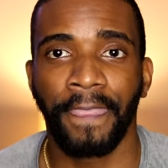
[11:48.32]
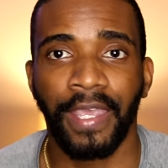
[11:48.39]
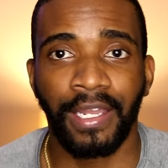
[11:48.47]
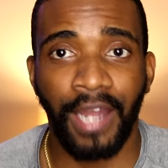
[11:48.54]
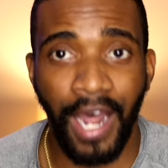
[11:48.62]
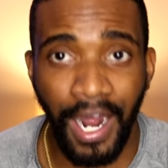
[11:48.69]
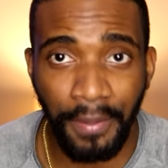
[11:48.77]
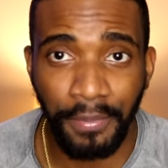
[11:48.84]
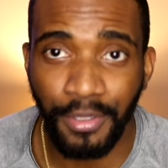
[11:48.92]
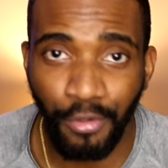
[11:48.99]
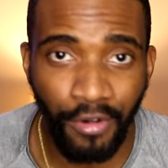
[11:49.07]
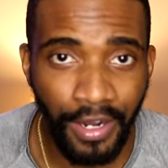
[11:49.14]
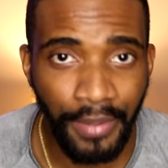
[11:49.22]
and I'm
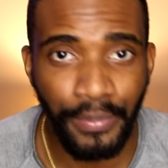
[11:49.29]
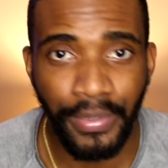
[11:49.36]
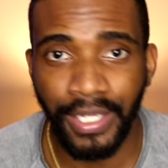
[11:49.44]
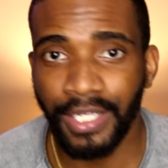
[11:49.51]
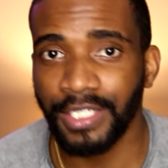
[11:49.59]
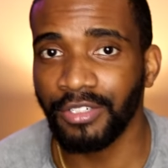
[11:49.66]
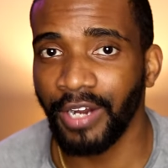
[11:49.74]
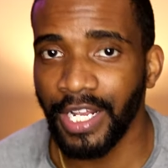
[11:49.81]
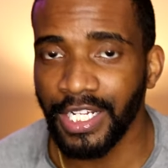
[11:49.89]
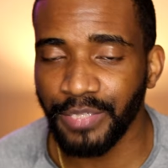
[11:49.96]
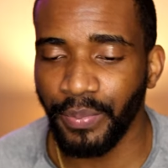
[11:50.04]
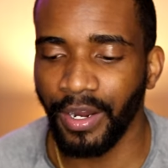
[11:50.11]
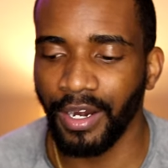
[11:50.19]
the one being
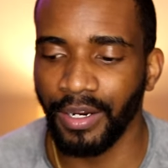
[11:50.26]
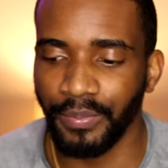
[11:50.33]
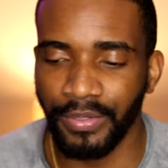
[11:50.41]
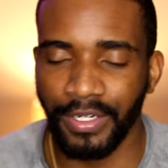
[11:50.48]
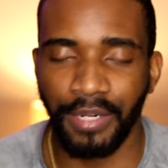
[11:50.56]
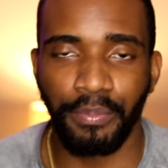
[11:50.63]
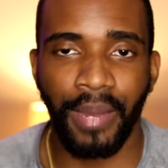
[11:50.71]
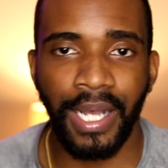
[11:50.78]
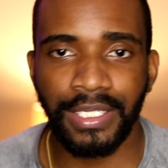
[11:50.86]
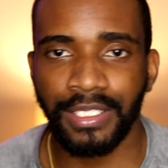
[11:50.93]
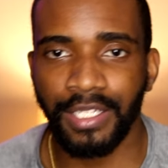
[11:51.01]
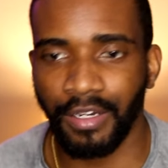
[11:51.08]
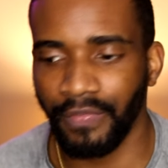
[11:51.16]
transparent, putting
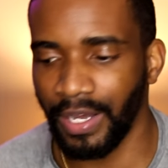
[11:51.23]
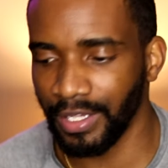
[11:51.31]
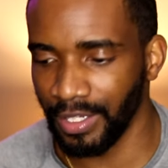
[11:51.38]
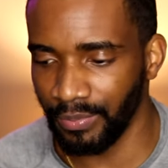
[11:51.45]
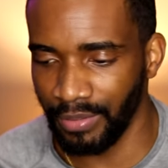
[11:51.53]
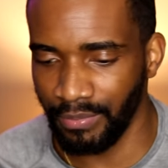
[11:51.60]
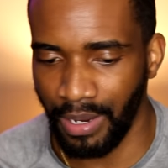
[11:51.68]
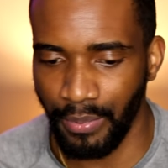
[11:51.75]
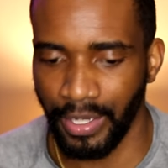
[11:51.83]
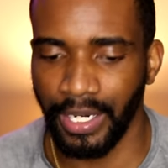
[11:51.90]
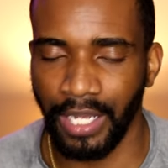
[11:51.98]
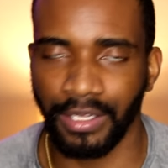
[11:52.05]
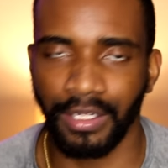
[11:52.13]
myself out there, put my
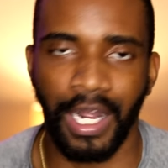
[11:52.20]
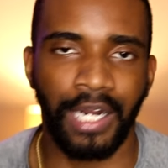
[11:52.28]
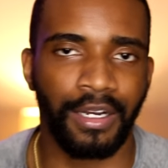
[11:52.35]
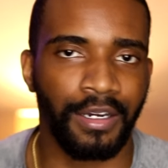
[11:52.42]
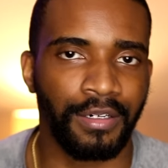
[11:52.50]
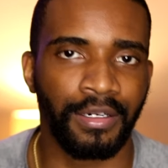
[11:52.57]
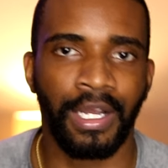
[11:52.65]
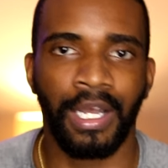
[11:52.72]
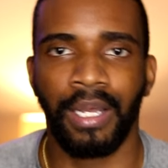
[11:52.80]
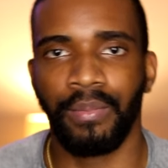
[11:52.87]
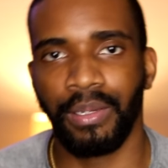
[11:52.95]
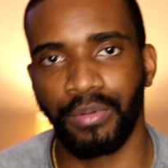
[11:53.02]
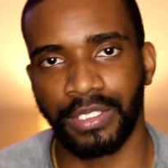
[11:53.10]
money out there. I know
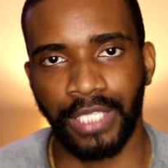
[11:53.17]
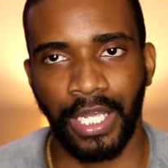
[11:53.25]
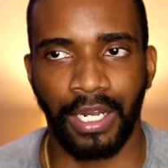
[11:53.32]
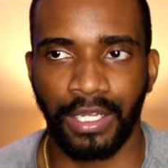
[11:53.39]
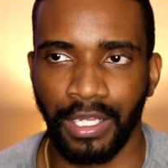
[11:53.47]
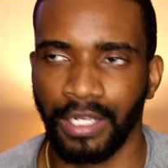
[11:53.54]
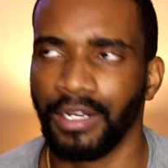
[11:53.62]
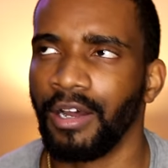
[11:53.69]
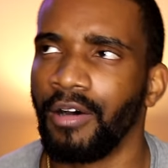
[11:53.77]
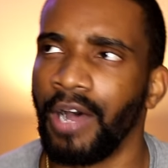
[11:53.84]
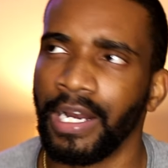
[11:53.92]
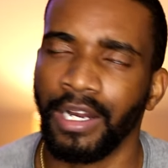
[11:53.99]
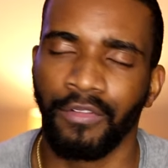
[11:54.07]
people can say anything and
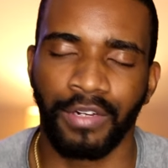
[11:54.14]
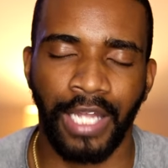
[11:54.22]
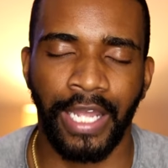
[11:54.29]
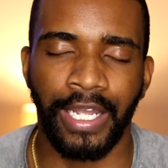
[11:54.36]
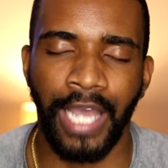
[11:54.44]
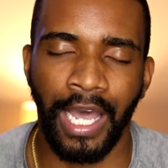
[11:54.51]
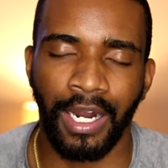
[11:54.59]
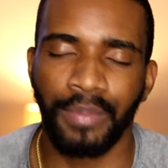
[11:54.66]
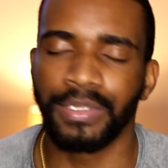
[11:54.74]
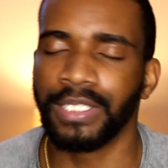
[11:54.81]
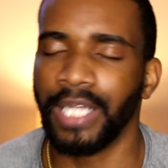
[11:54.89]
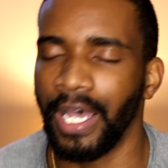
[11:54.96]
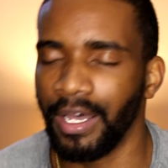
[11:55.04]
no, I never like got
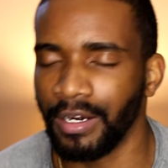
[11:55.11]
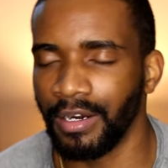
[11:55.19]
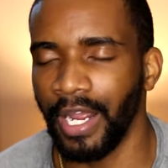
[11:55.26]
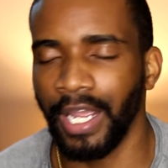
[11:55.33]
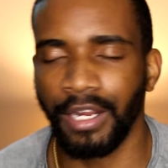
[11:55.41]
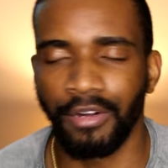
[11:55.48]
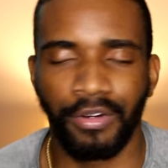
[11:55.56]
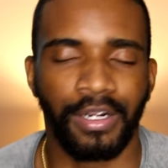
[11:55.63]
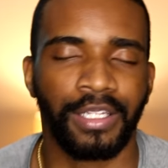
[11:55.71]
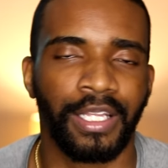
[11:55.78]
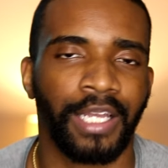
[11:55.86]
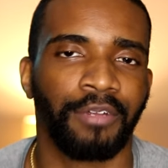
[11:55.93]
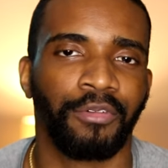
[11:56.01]
upset or angry or
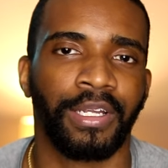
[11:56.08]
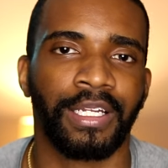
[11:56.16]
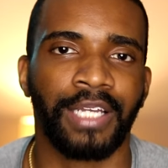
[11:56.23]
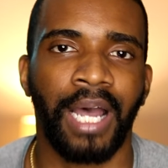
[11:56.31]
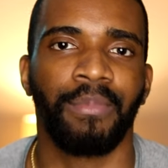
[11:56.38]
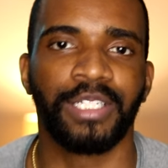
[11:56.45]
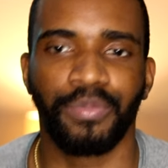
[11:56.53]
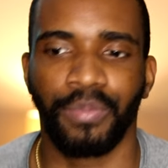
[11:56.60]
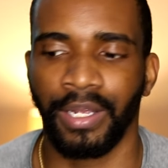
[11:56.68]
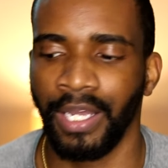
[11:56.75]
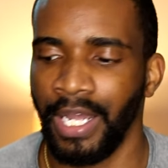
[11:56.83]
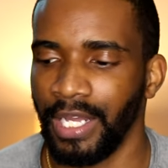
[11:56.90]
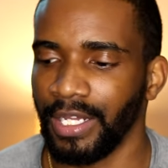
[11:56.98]
anything at reading comments,
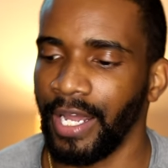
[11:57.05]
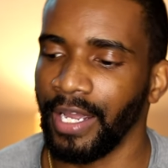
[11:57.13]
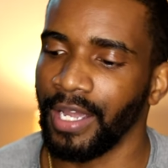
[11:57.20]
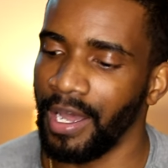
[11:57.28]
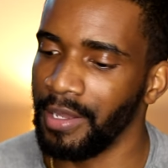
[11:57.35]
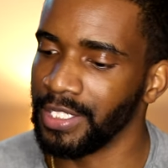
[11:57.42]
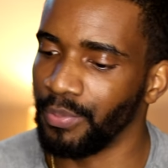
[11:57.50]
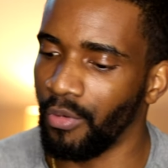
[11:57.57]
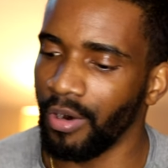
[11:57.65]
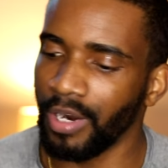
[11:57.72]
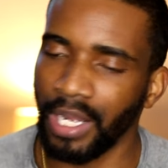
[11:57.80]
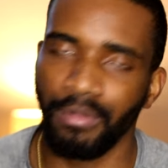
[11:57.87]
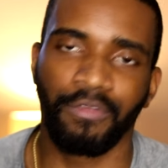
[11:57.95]
but like it's
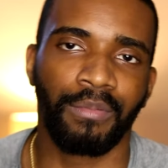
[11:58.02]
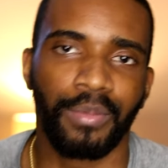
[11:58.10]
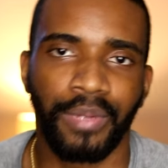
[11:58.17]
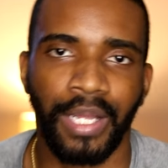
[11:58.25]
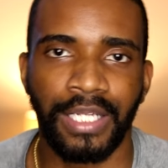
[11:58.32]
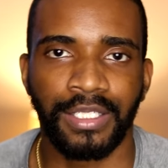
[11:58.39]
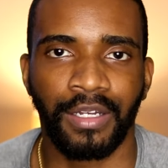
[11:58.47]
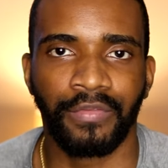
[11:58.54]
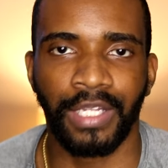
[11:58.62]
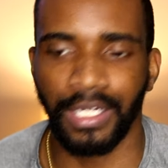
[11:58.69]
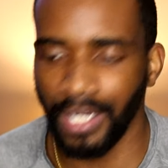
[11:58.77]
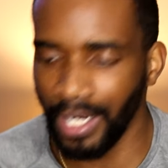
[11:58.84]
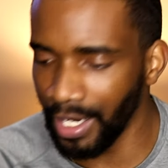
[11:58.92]
more coming from a place of
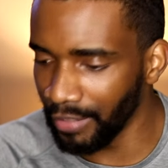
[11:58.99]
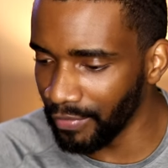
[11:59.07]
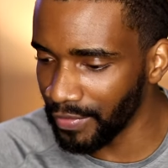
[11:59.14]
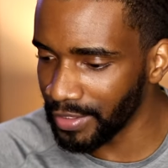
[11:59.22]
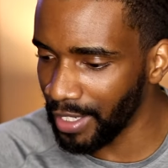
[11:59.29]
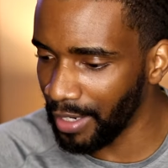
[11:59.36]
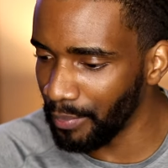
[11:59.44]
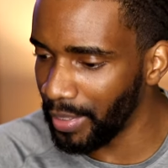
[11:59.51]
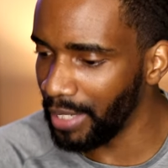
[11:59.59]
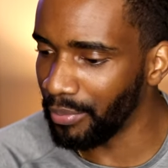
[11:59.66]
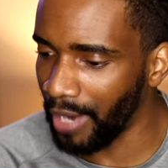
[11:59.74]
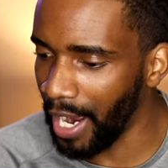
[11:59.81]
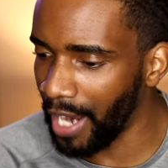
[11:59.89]
the nerve of some people.